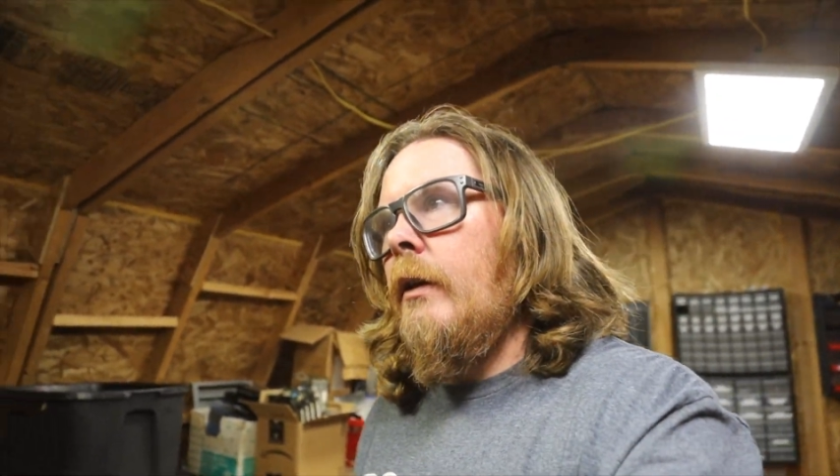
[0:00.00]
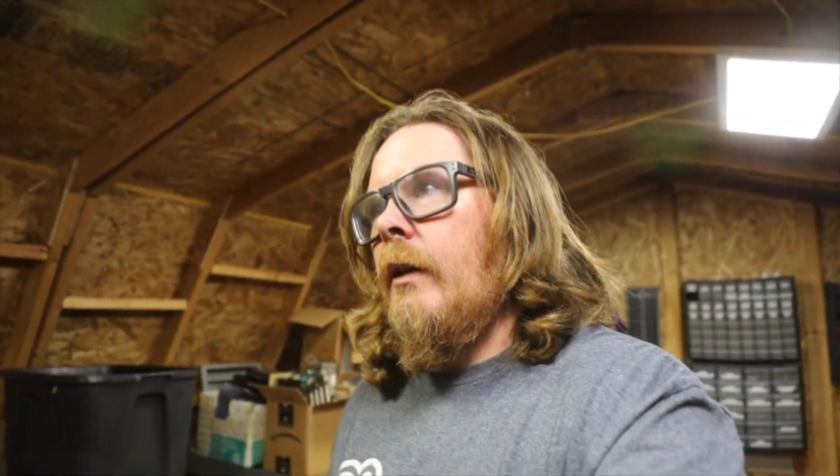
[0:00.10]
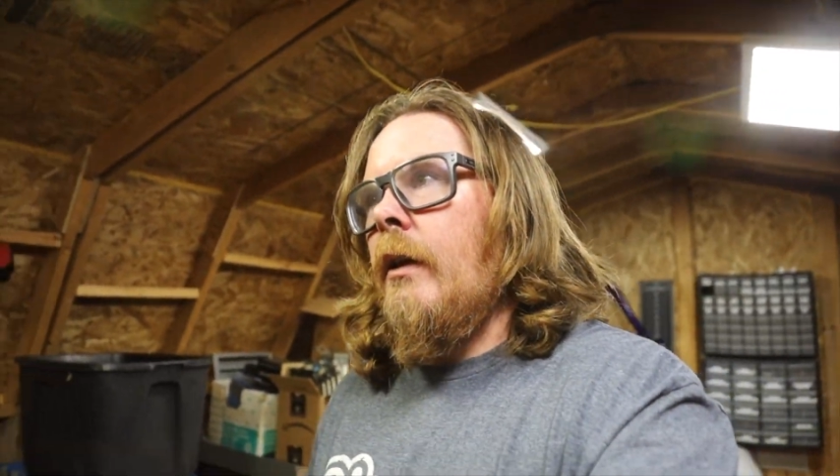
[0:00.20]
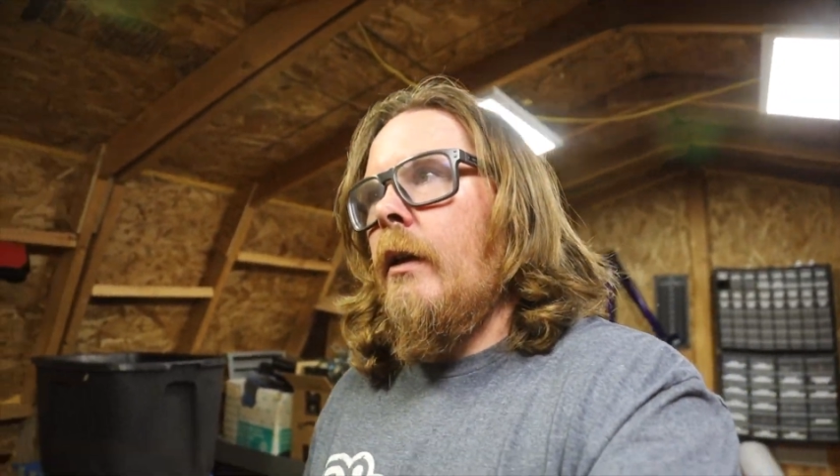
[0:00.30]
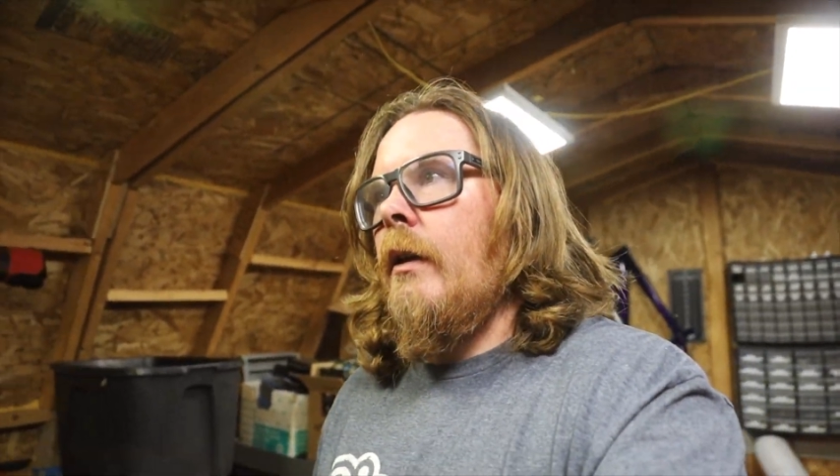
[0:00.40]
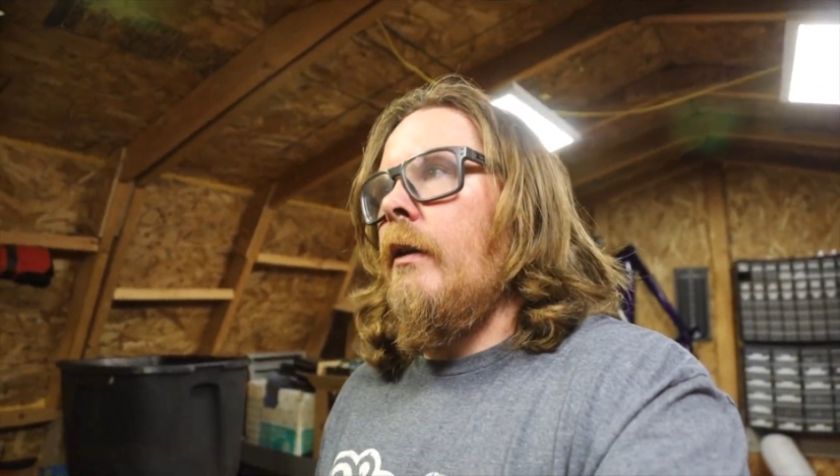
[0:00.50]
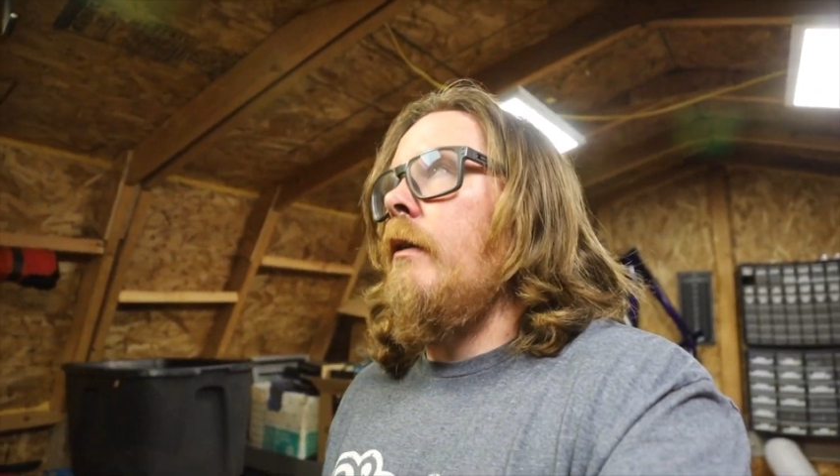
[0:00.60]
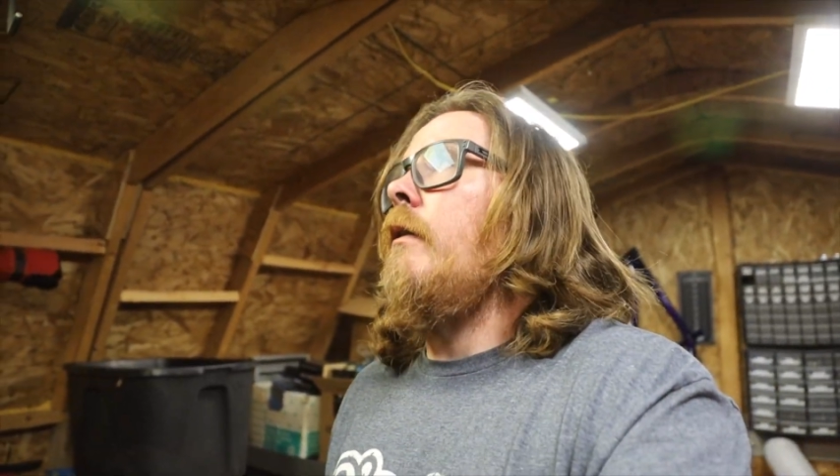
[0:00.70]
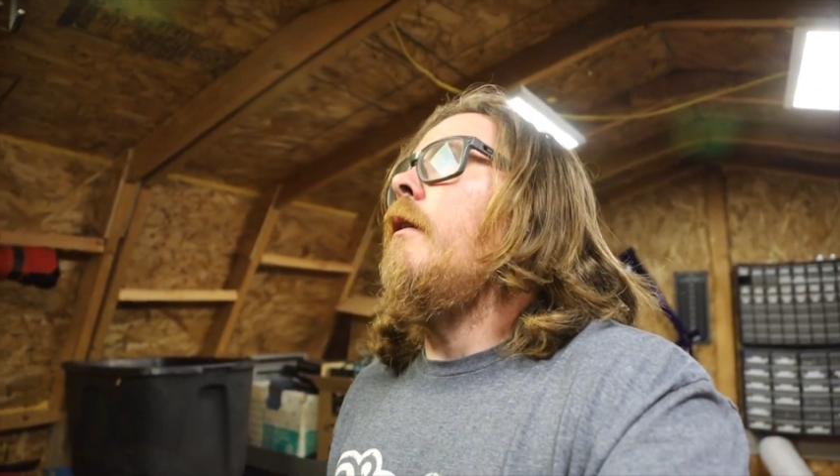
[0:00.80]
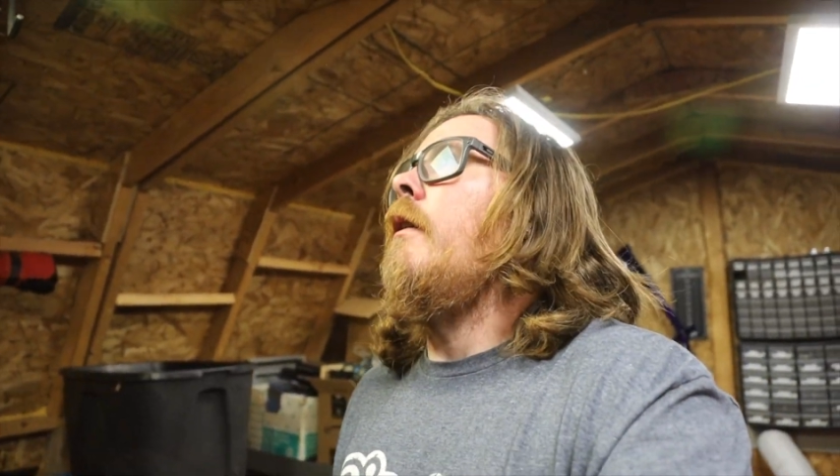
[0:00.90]

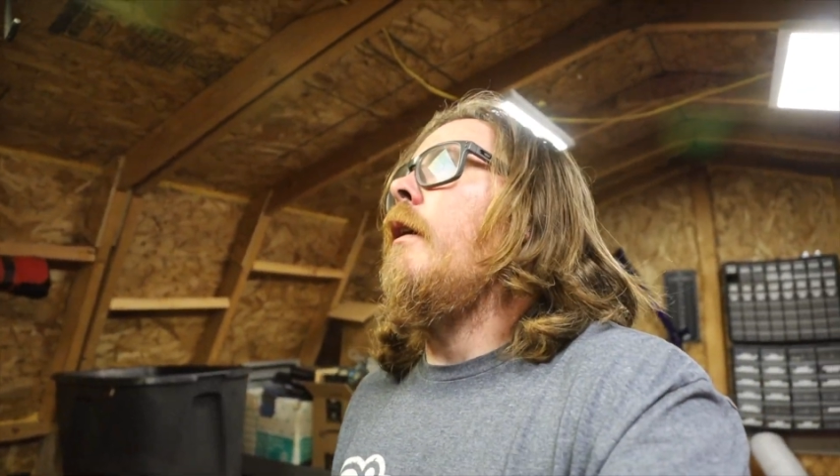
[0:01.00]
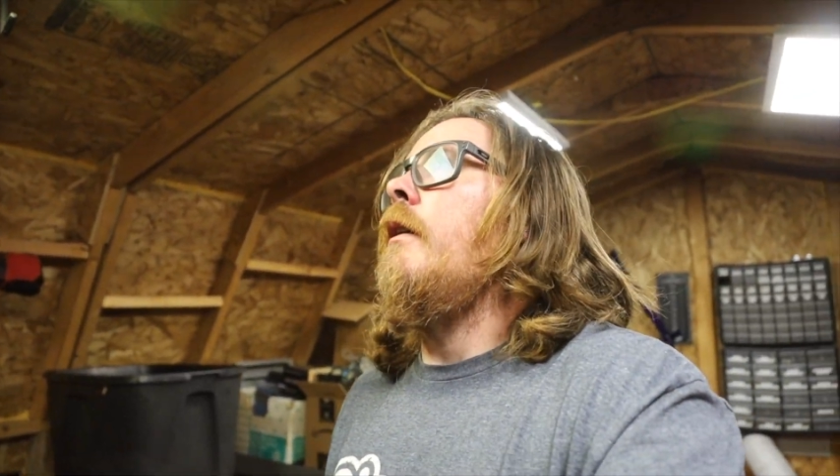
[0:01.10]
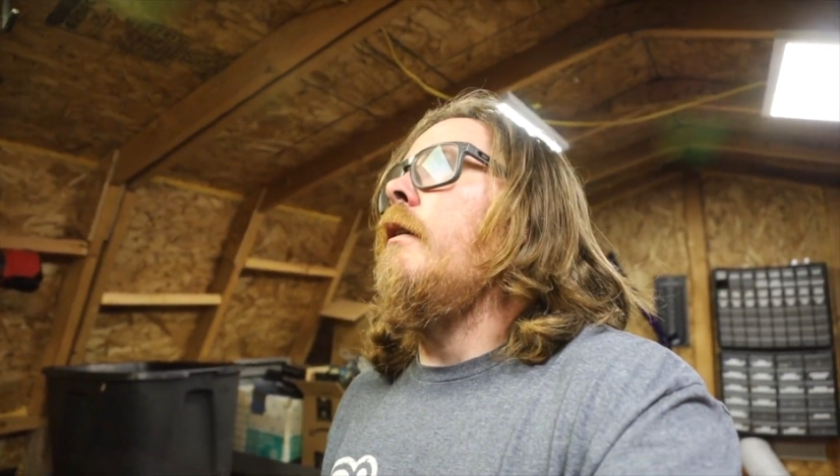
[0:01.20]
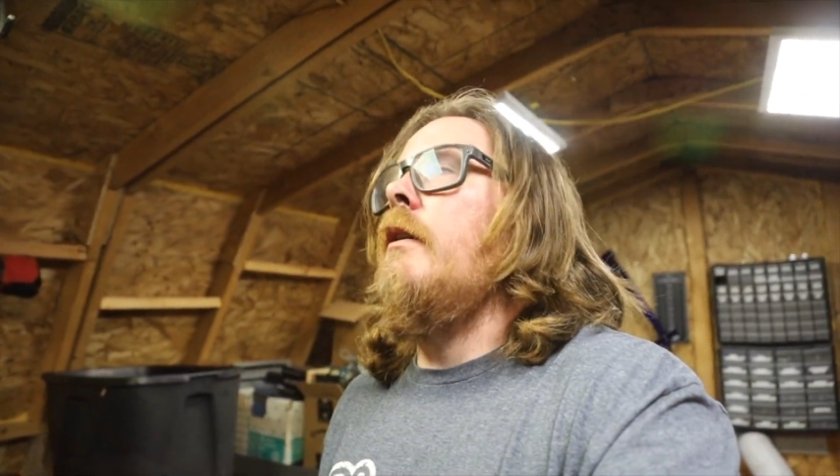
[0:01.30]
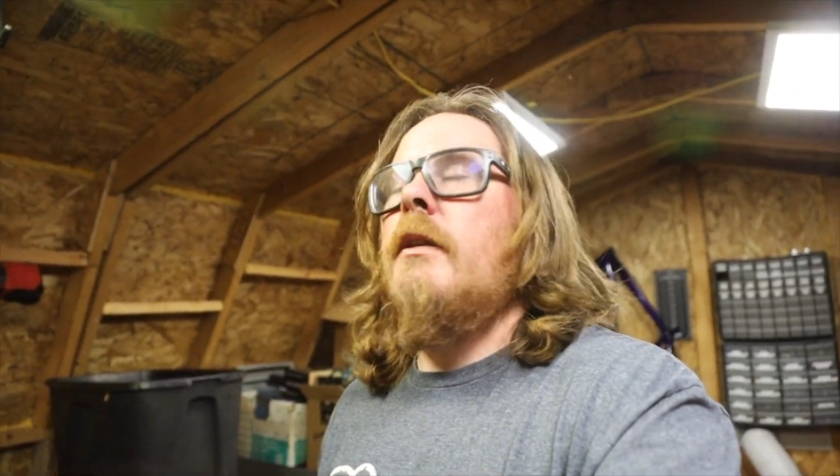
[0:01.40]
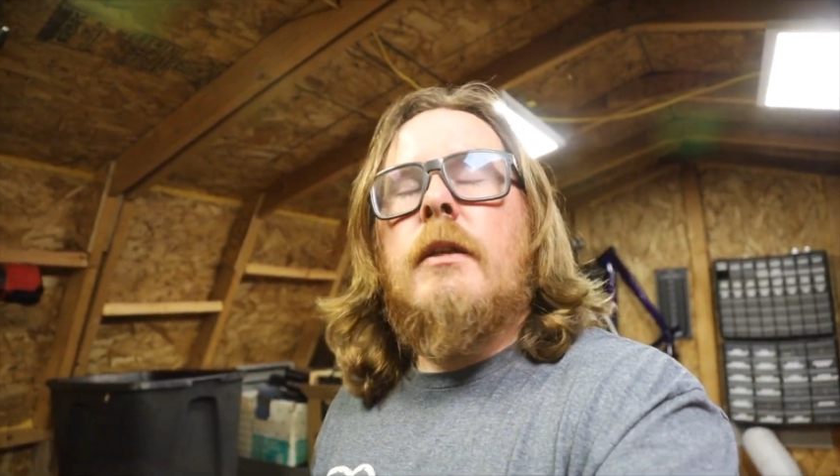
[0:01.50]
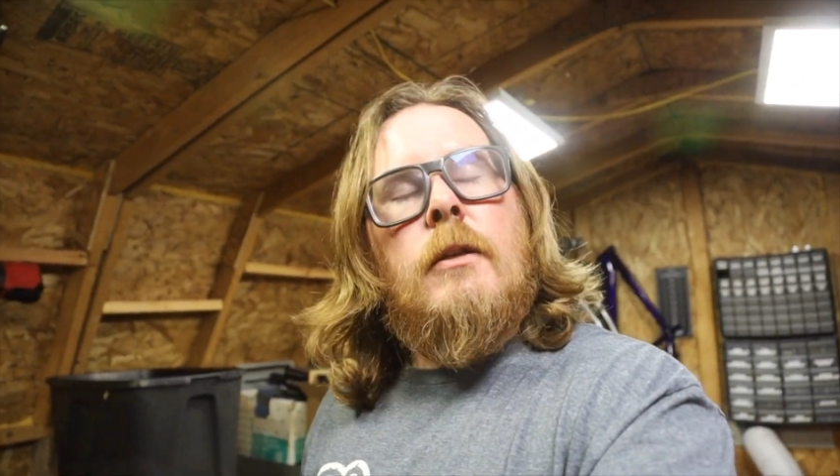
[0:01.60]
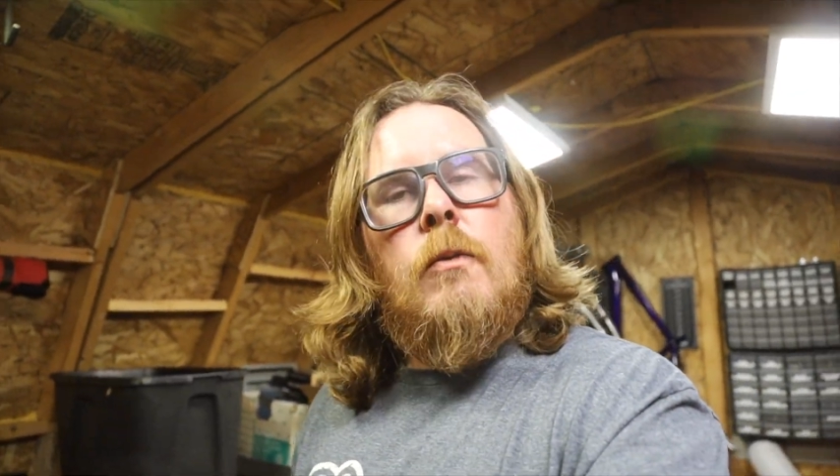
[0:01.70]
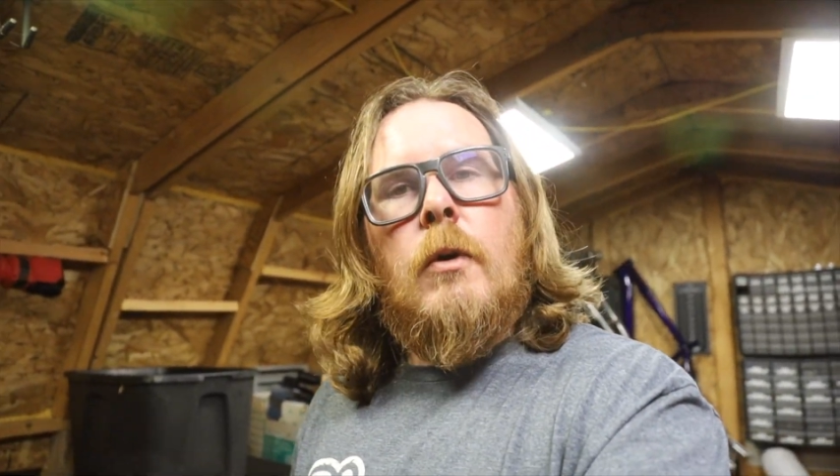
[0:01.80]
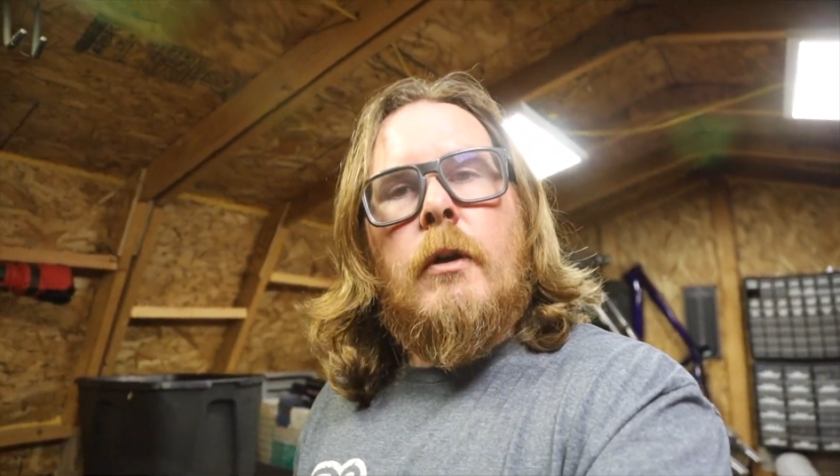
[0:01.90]
and I can
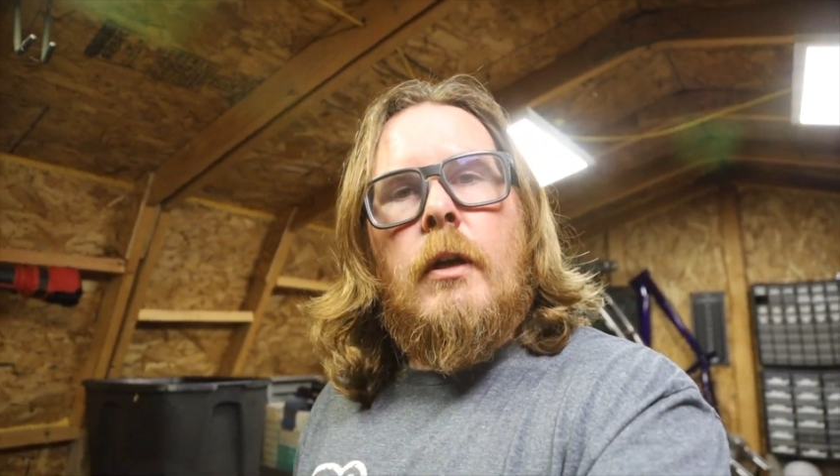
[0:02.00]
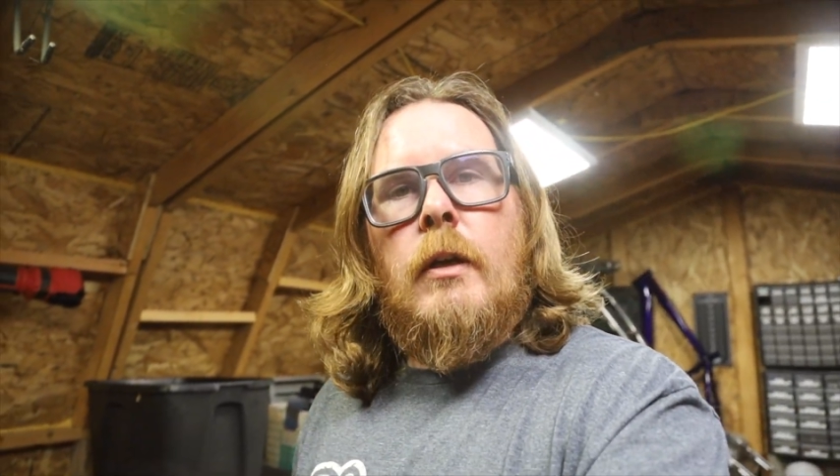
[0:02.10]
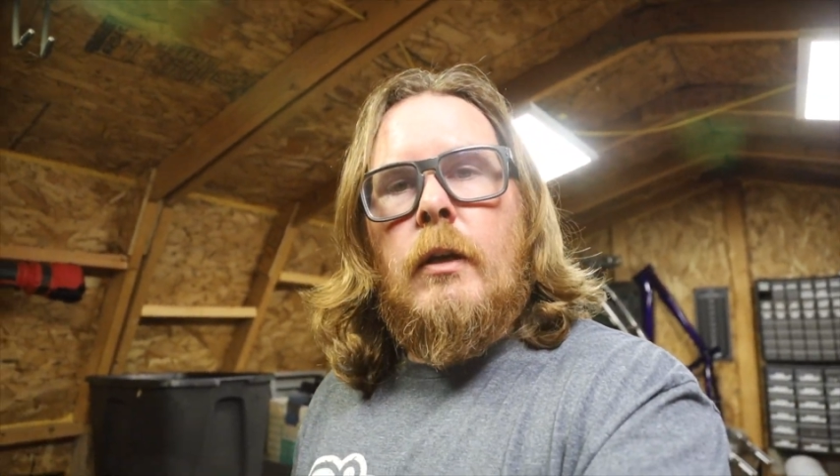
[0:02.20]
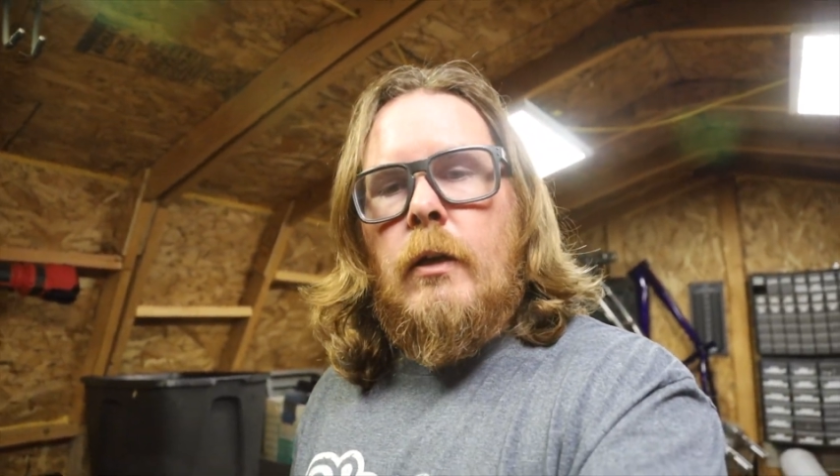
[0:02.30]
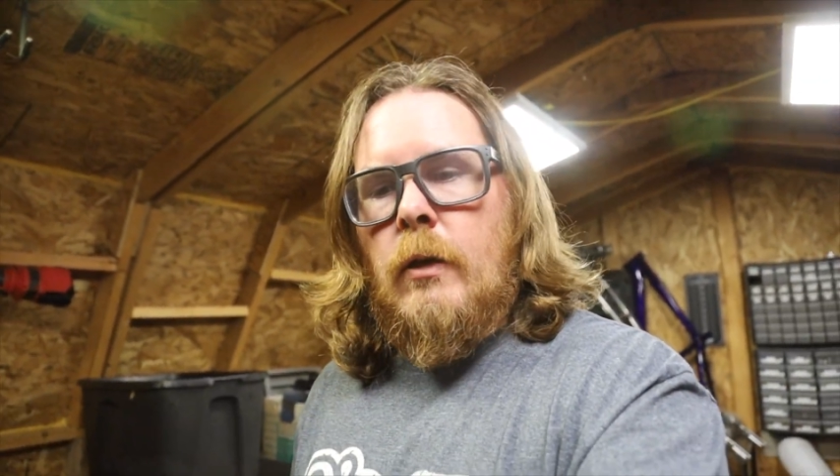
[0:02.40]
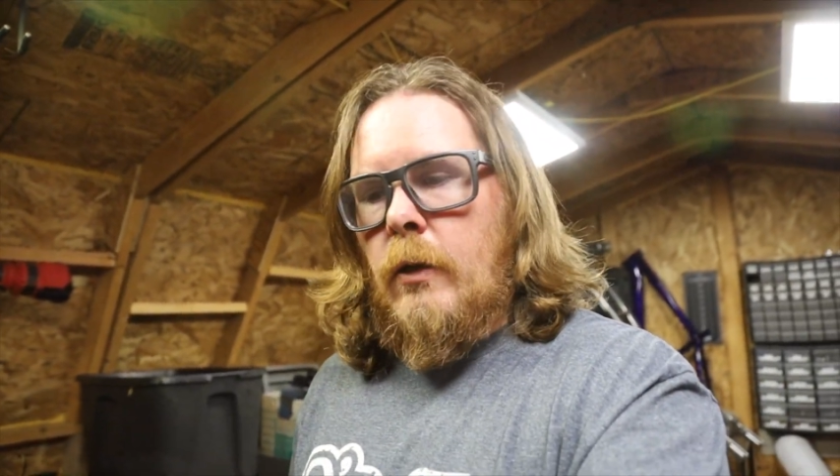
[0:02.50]
continue working